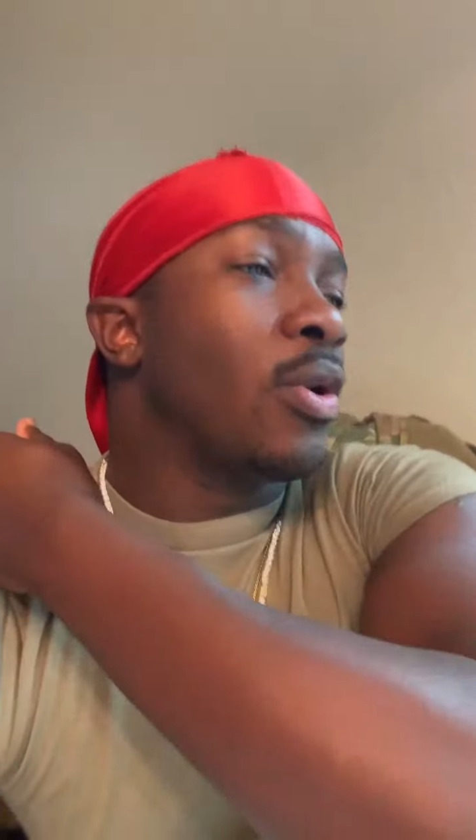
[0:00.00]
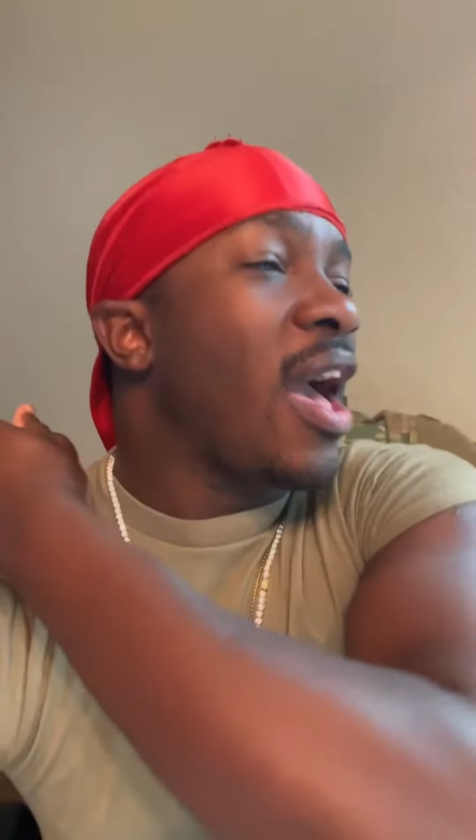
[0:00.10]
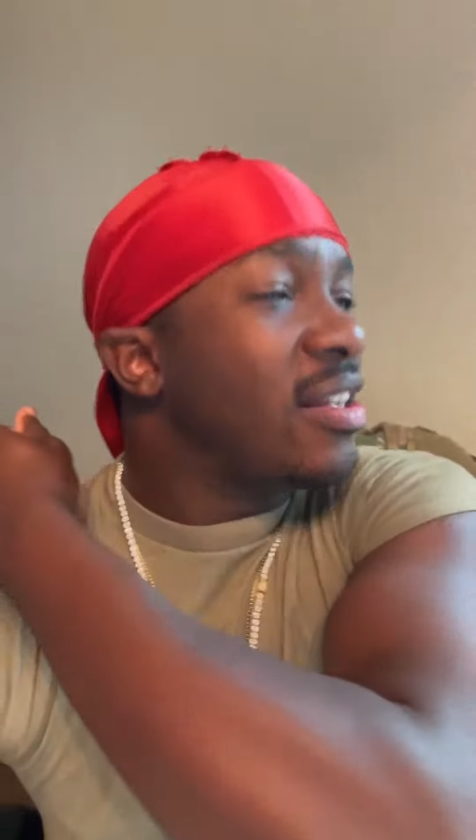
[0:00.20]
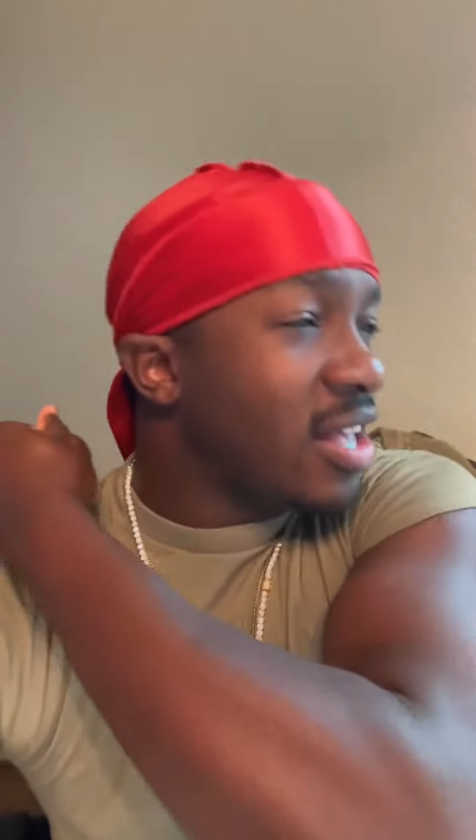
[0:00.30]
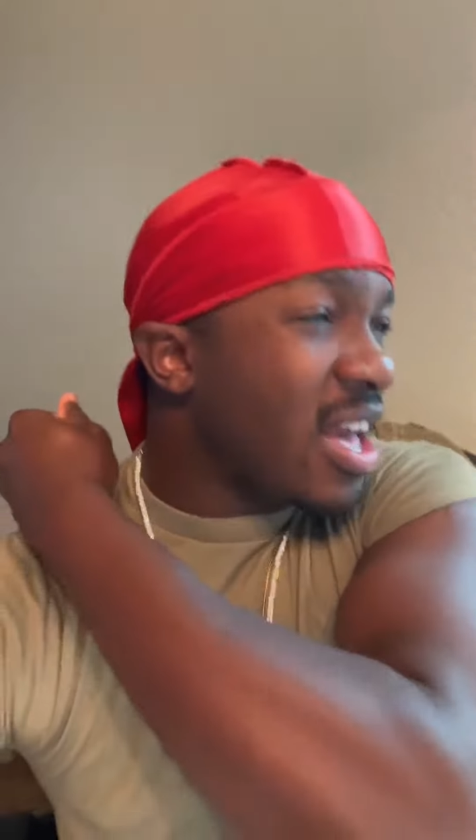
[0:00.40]

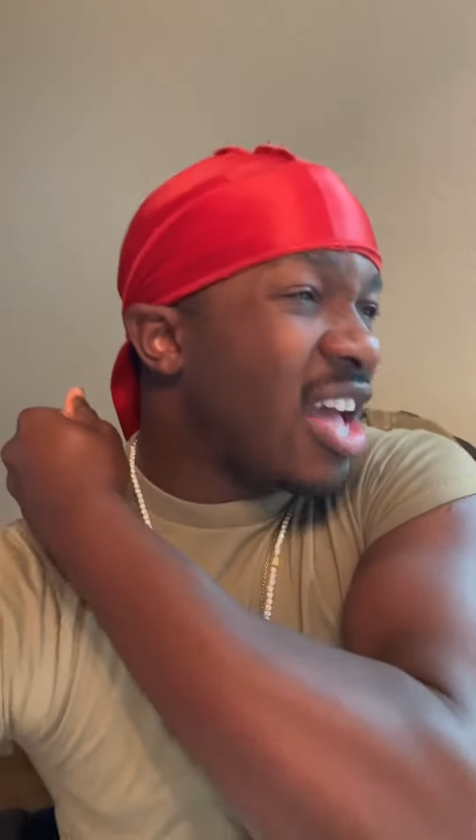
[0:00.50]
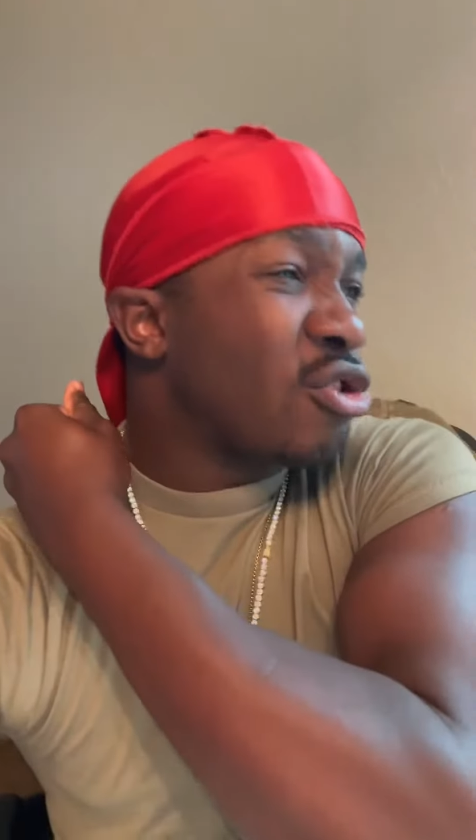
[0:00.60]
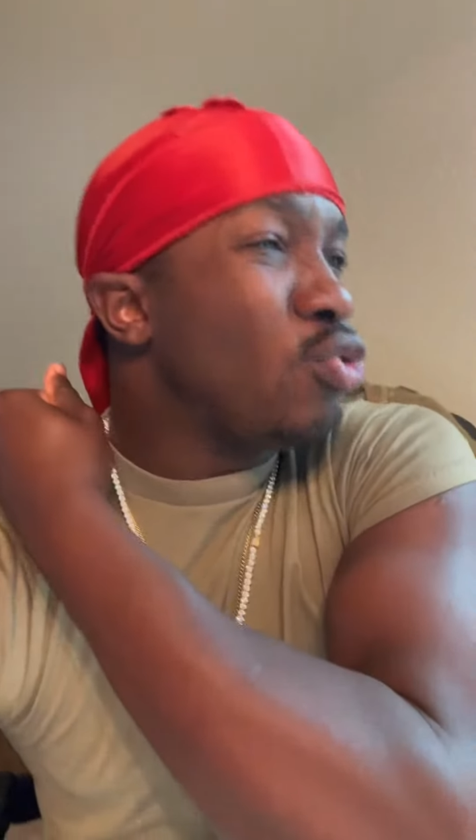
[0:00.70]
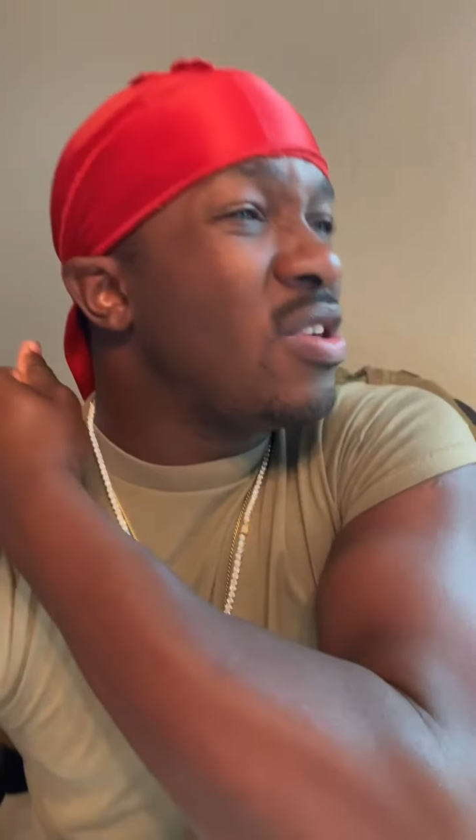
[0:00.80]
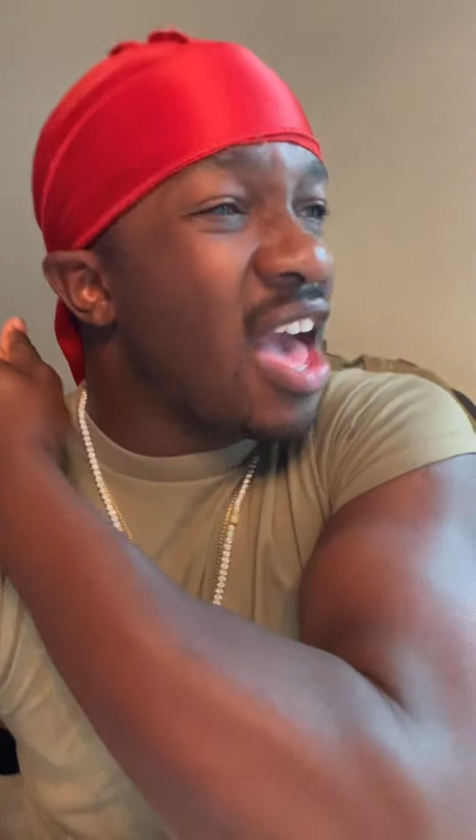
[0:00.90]
as I
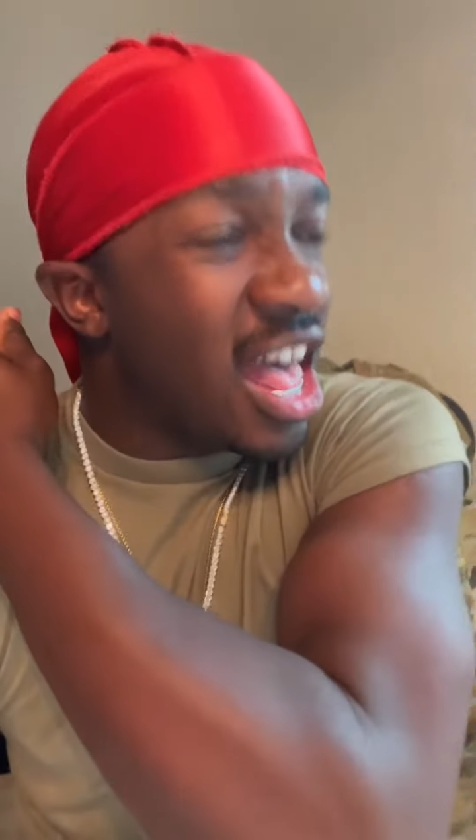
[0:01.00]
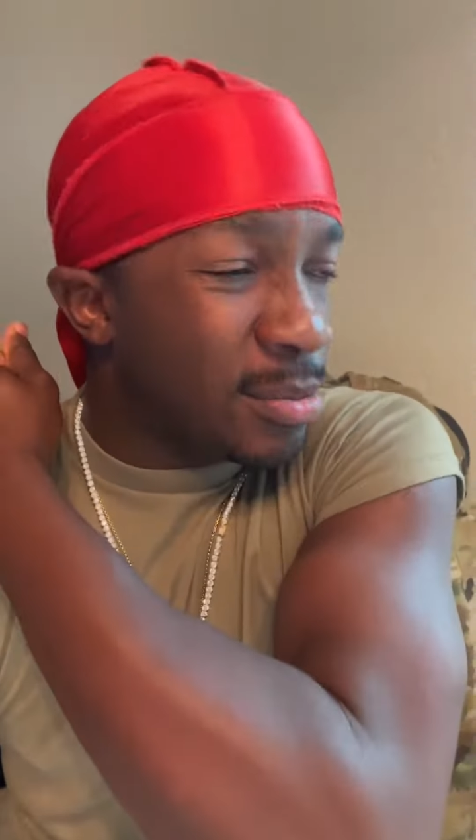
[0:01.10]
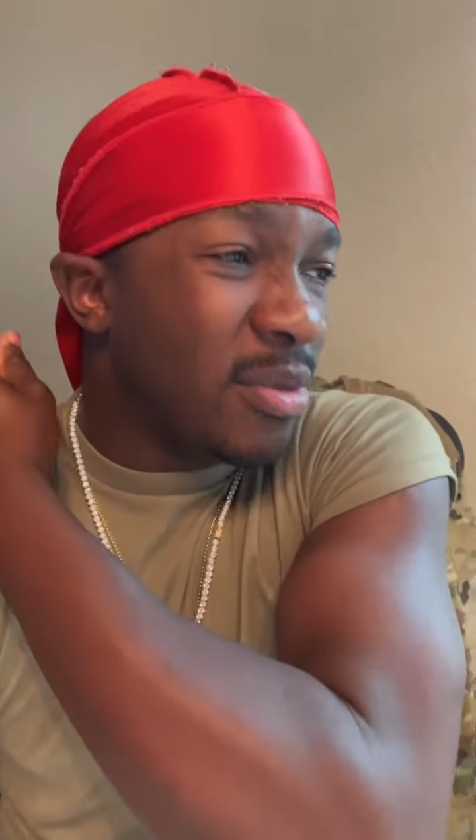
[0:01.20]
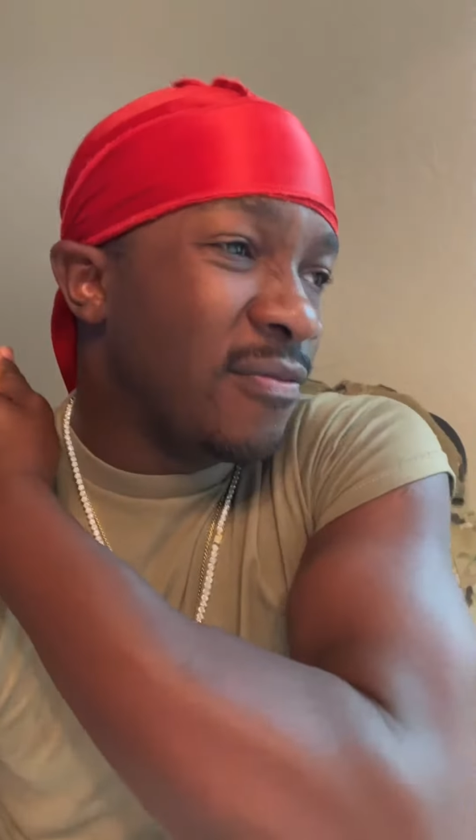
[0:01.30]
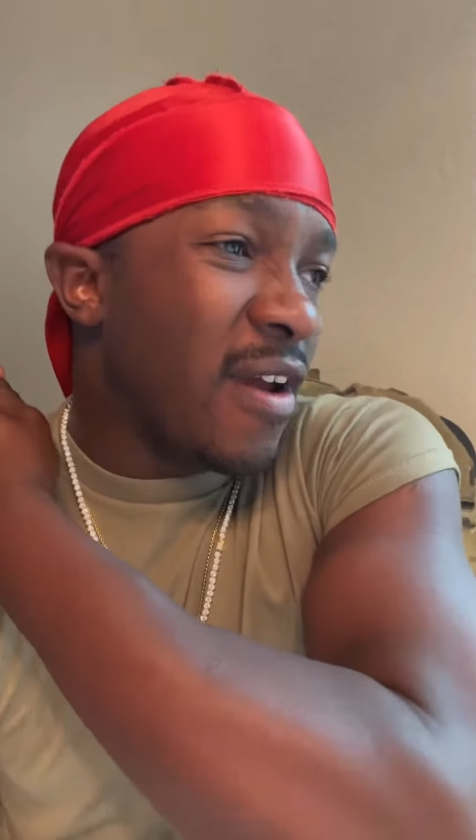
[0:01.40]
got through
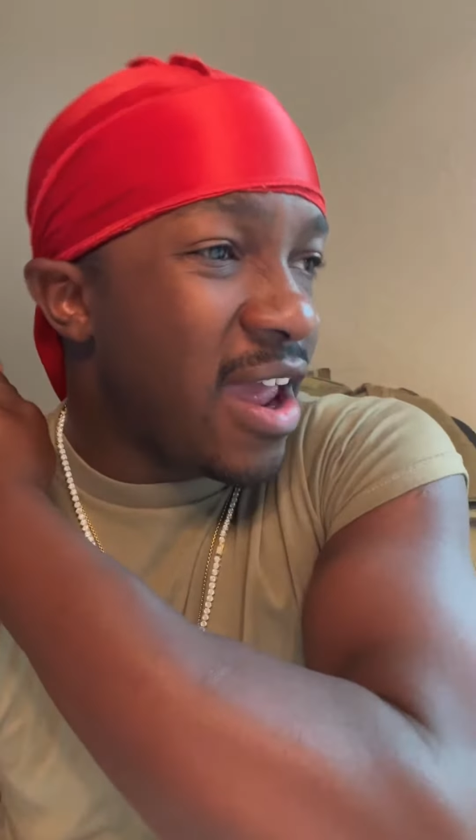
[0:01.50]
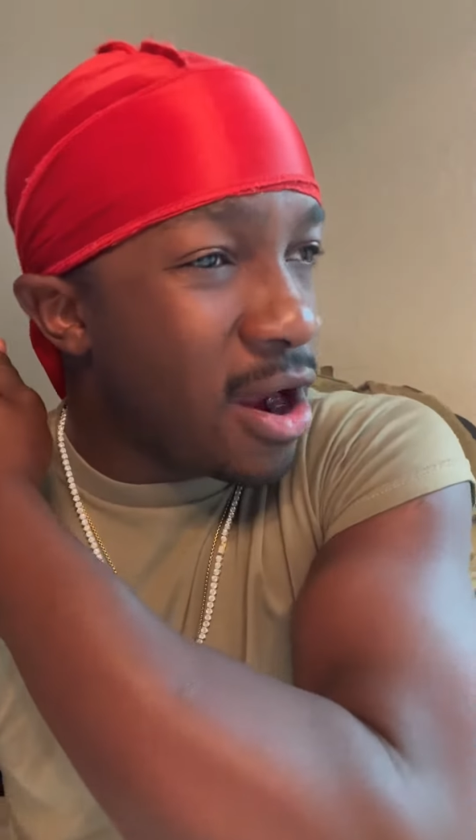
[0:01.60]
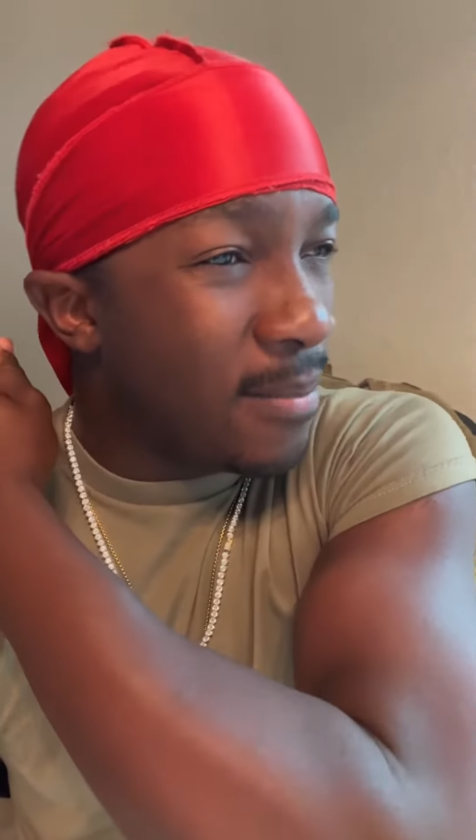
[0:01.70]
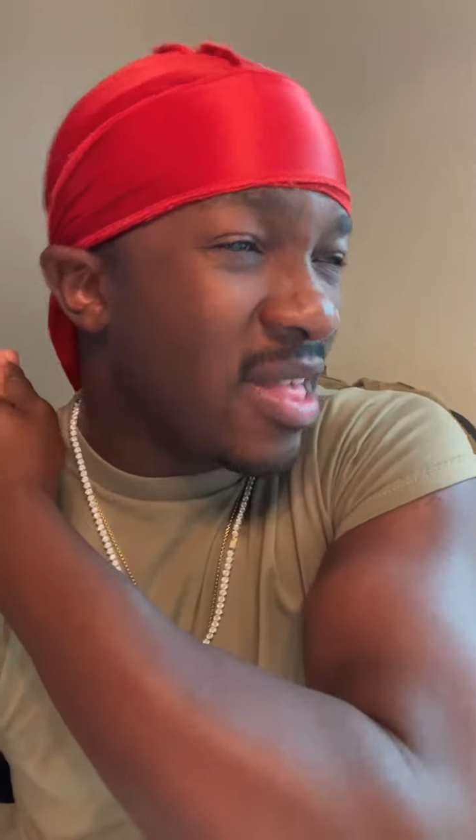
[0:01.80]
gasping for air,